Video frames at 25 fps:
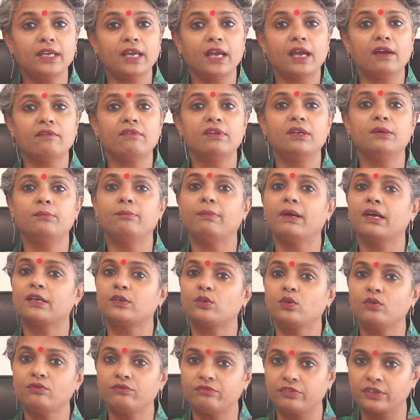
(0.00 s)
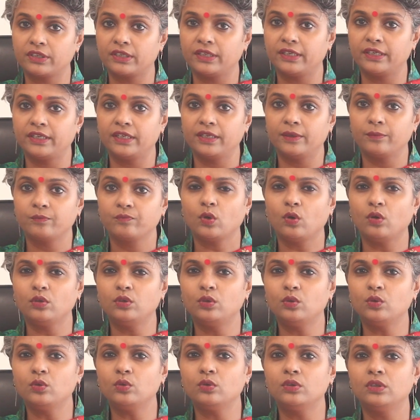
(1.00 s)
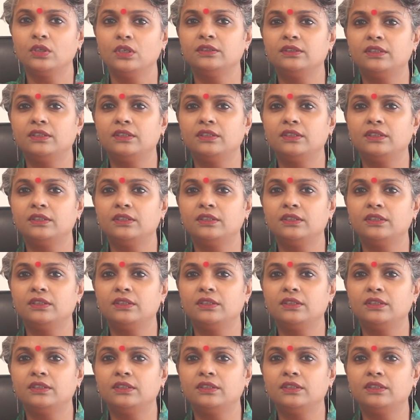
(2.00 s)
have an impact on fertility, although